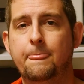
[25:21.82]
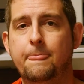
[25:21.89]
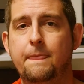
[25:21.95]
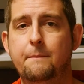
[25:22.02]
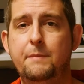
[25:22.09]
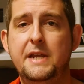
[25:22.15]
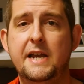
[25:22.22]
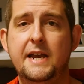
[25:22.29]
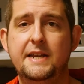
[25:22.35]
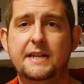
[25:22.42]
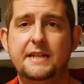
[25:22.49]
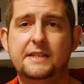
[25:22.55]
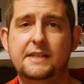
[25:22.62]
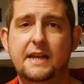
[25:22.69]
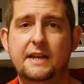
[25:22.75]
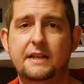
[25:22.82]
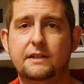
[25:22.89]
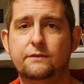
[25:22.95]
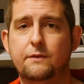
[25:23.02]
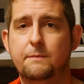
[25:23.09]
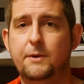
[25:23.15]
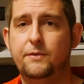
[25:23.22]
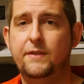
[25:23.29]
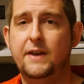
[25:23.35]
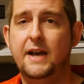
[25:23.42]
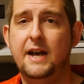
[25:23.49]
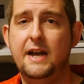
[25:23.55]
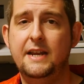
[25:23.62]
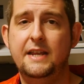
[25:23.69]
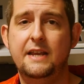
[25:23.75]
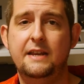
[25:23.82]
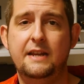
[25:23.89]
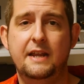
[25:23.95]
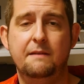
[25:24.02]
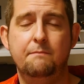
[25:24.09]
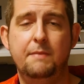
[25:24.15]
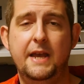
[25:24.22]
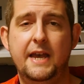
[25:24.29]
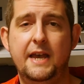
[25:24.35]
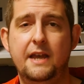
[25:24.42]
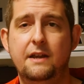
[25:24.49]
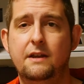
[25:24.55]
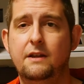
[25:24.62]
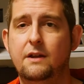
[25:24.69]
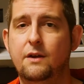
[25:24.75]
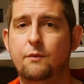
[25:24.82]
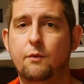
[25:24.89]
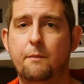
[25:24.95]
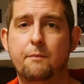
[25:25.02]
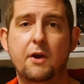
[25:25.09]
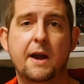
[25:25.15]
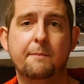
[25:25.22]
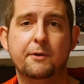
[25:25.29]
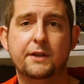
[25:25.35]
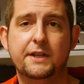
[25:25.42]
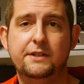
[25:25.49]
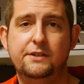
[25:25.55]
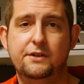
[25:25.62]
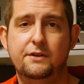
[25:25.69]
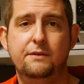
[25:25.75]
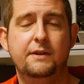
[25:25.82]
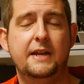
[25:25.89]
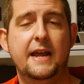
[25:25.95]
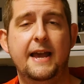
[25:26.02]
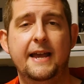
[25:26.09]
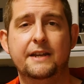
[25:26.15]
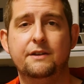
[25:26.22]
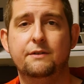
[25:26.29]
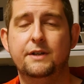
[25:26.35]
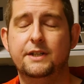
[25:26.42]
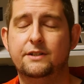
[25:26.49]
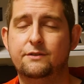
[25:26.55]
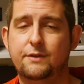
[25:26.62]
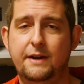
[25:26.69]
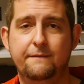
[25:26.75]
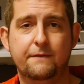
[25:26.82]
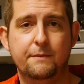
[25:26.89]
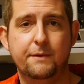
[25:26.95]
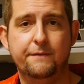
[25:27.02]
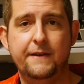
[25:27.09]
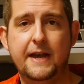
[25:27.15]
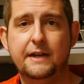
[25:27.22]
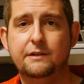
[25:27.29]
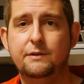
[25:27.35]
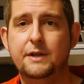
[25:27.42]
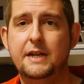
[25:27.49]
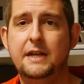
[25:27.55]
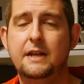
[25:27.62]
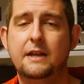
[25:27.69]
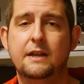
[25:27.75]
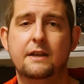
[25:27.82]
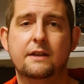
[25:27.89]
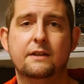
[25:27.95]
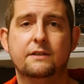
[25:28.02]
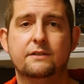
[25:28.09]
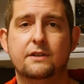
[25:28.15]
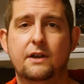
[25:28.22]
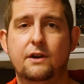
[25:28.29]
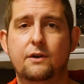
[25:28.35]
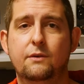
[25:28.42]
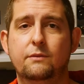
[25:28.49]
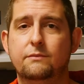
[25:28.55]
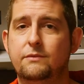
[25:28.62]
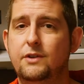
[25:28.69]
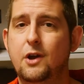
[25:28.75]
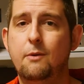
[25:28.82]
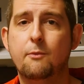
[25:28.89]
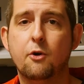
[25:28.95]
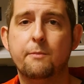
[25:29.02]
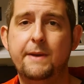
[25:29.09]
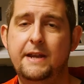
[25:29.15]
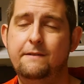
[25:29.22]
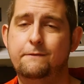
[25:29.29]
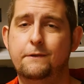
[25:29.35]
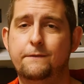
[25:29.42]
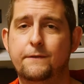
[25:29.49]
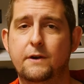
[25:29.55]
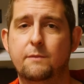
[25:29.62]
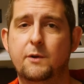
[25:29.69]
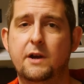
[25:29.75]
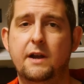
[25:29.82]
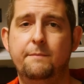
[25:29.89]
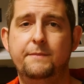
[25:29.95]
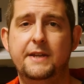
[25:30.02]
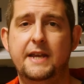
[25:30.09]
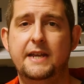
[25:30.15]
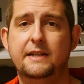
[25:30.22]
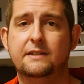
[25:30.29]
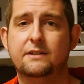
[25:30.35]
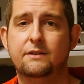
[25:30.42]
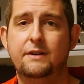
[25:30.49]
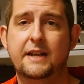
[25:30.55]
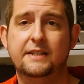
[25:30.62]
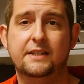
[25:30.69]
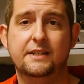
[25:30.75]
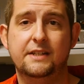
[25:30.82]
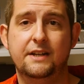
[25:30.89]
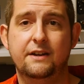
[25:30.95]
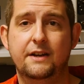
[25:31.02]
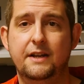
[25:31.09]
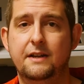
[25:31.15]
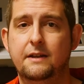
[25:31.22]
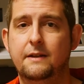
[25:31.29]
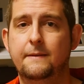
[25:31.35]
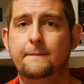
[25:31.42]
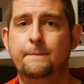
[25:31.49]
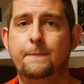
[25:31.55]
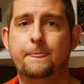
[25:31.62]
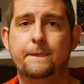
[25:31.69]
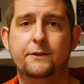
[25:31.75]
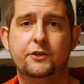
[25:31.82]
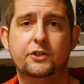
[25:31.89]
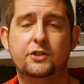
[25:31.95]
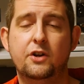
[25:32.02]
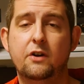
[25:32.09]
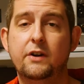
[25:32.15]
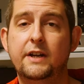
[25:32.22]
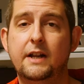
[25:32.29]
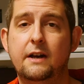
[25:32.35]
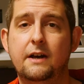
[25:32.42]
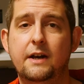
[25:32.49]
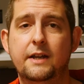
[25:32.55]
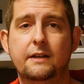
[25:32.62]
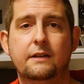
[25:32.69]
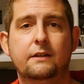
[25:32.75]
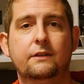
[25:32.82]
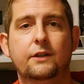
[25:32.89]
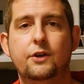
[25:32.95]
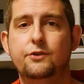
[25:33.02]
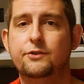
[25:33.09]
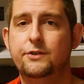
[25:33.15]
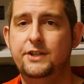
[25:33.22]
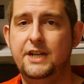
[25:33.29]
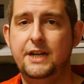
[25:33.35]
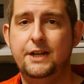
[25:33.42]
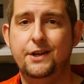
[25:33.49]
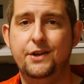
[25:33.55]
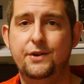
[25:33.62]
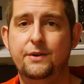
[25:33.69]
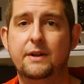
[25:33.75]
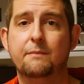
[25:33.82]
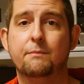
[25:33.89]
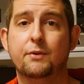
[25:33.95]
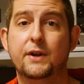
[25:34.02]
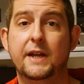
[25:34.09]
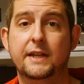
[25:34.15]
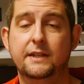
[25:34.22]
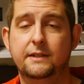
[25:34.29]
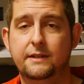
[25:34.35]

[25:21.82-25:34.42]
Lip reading: The PID settings for both the hot end and bed were properly tuned and accurate straight from the factory, so no more painful firmware updates are necessary. Just turn it on, load your G-code, and print.